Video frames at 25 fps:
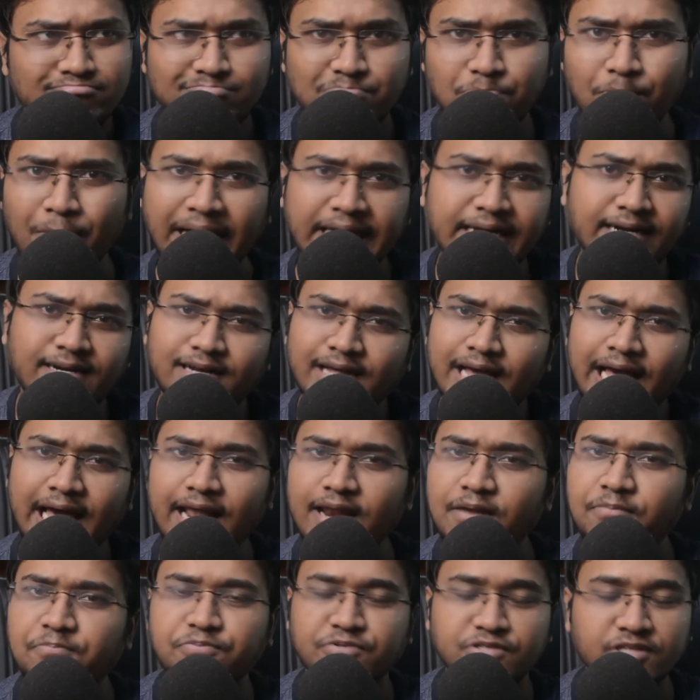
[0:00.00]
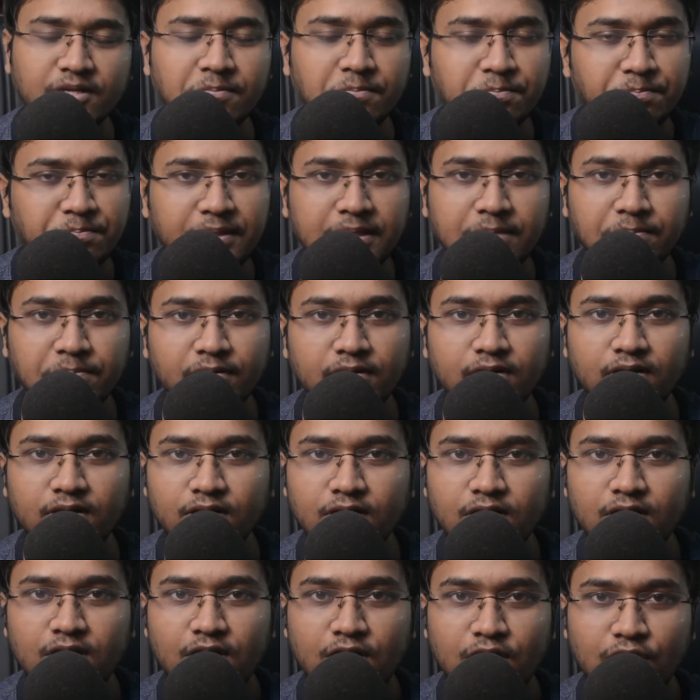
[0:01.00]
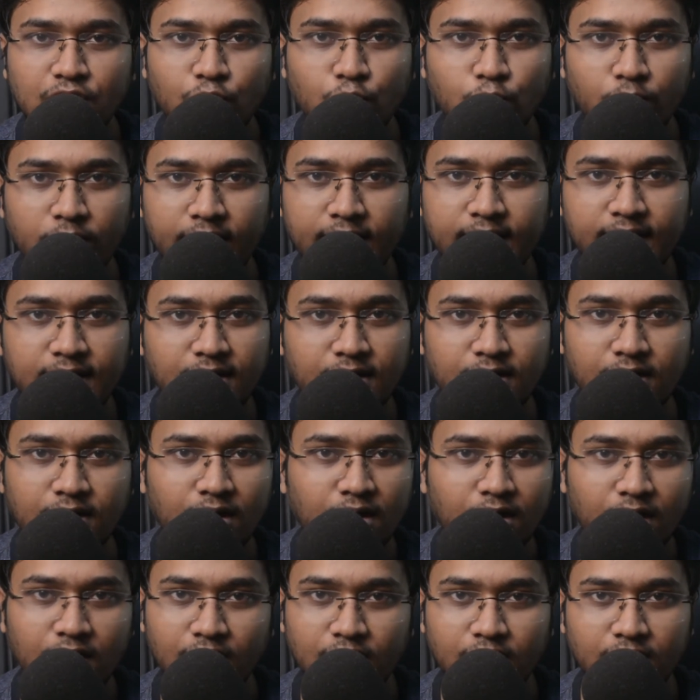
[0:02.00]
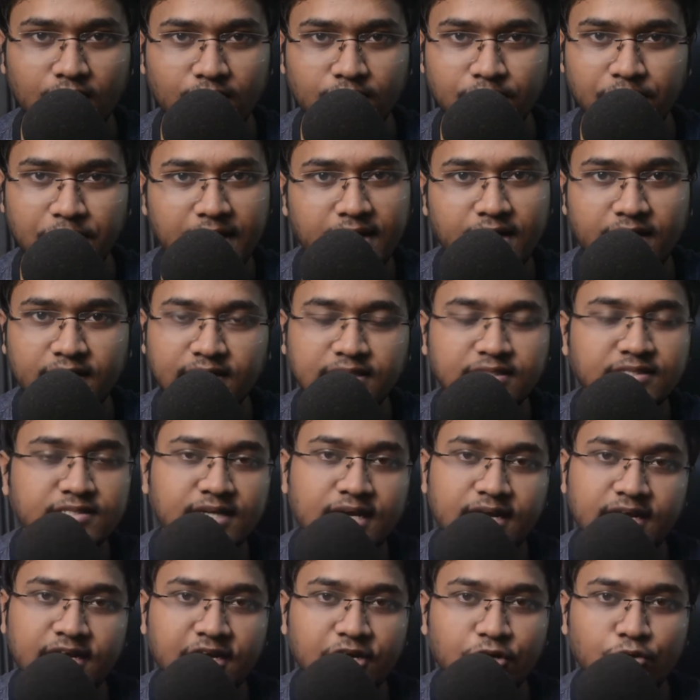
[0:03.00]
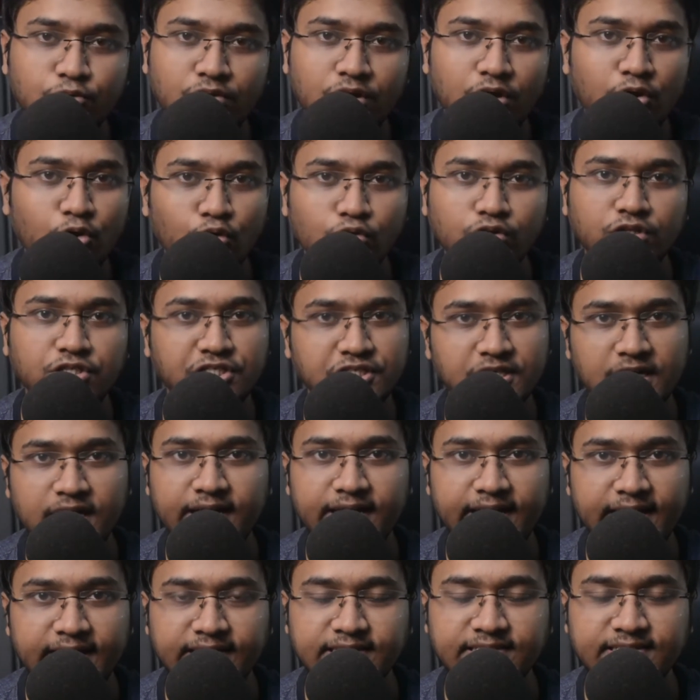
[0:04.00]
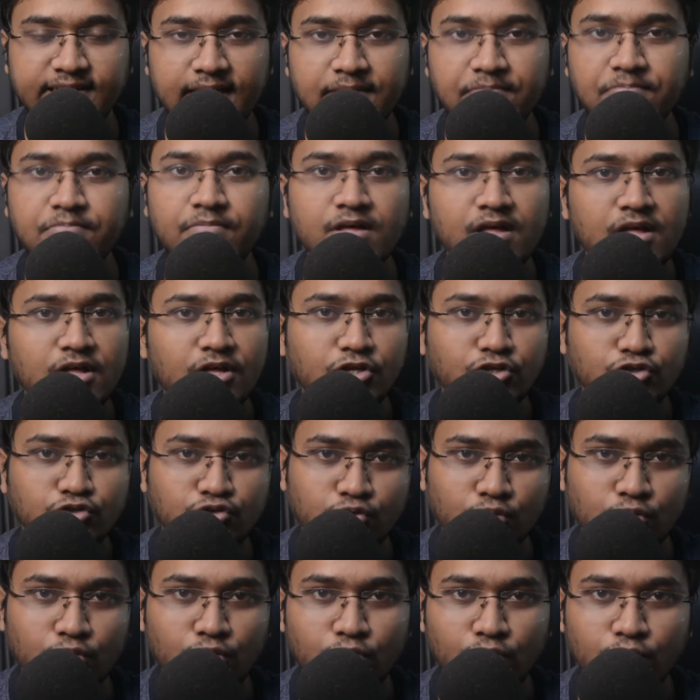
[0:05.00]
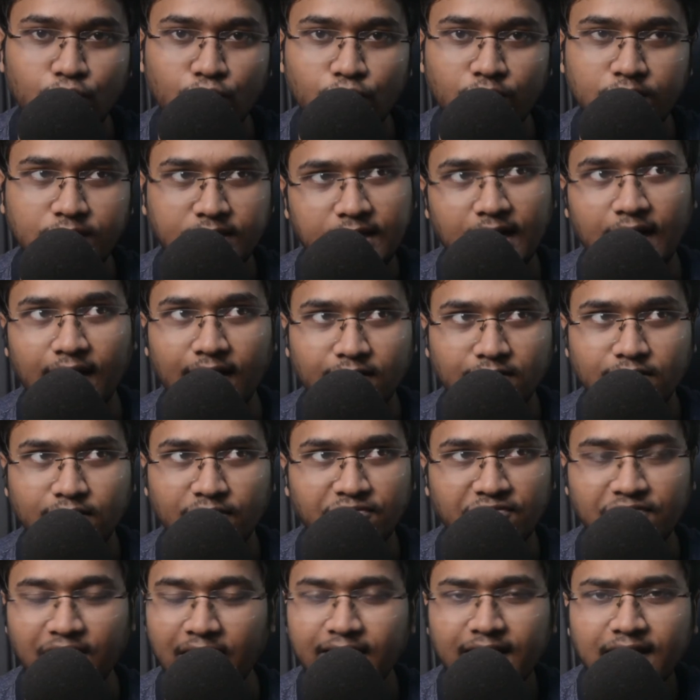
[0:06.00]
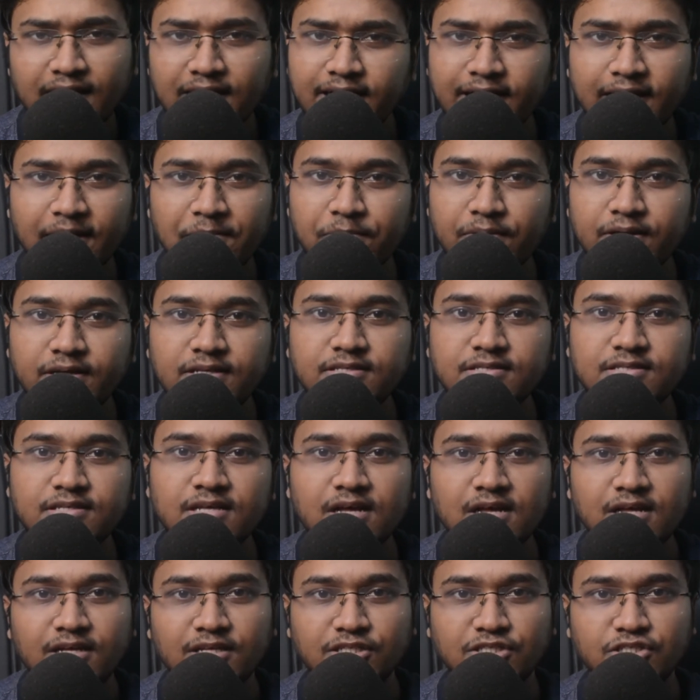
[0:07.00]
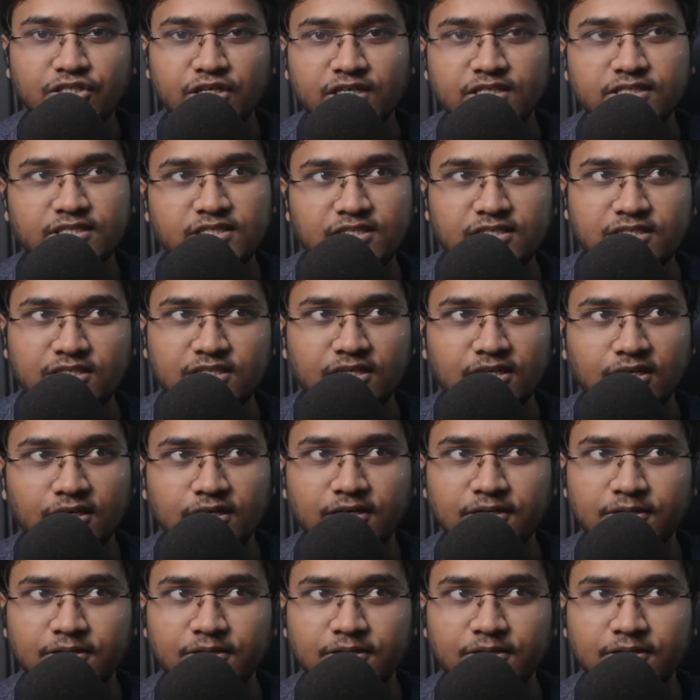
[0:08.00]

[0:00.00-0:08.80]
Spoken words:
might help some people to get better insight into the whole GRE exam. So yeah, the final tip is just